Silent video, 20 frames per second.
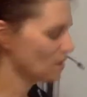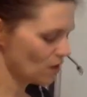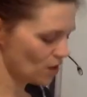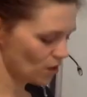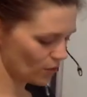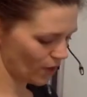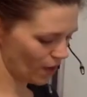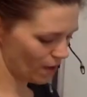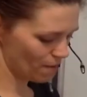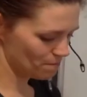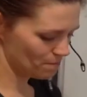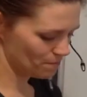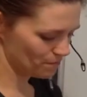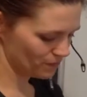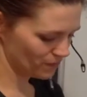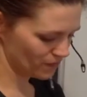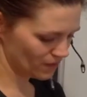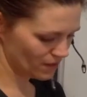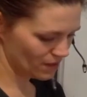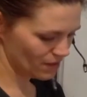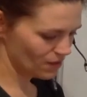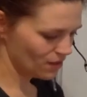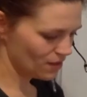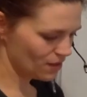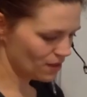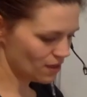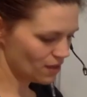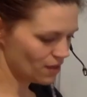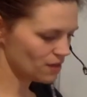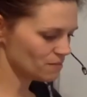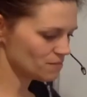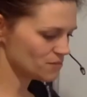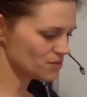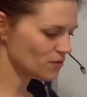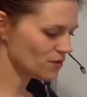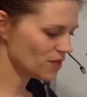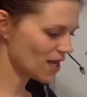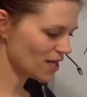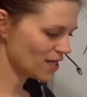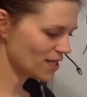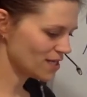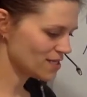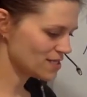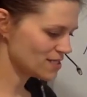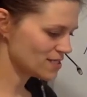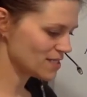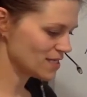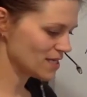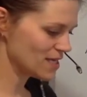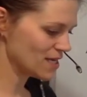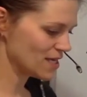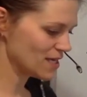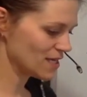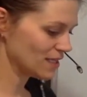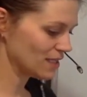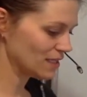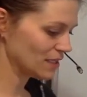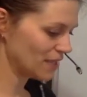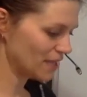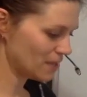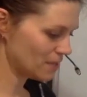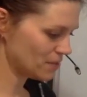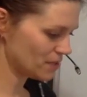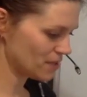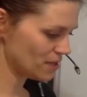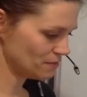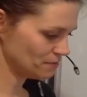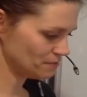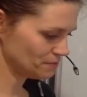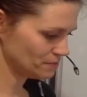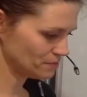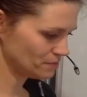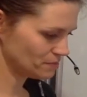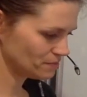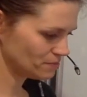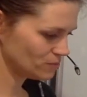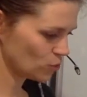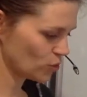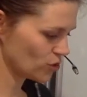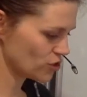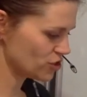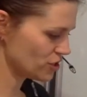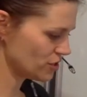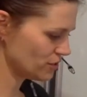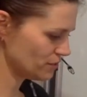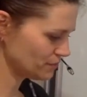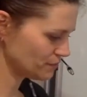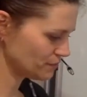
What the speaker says: Okay, so that is the lambda portion.